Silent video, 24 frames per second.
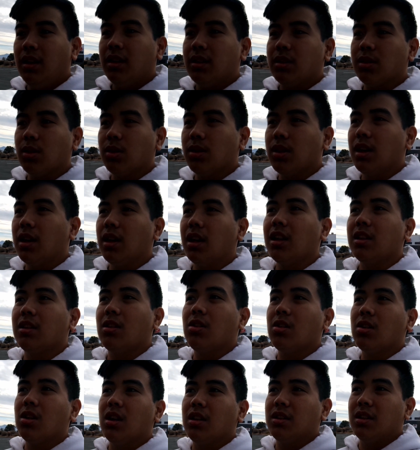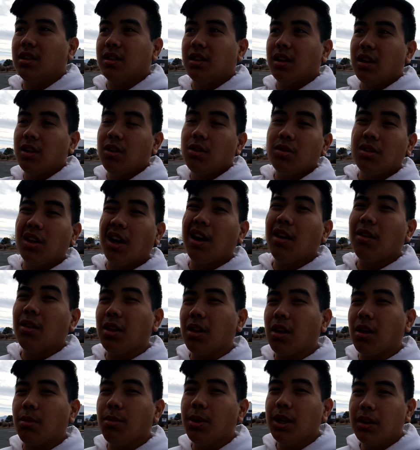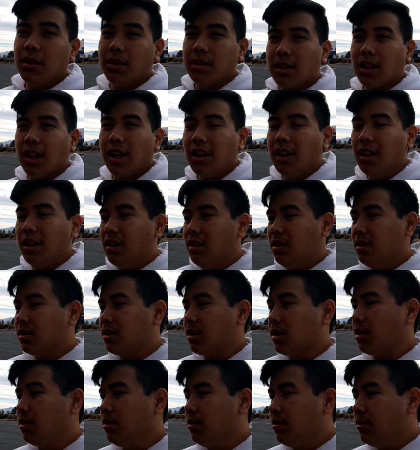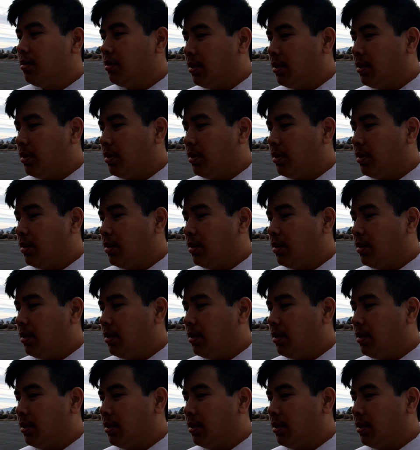So the ethanol content is gonna go down a little bit, slightly. So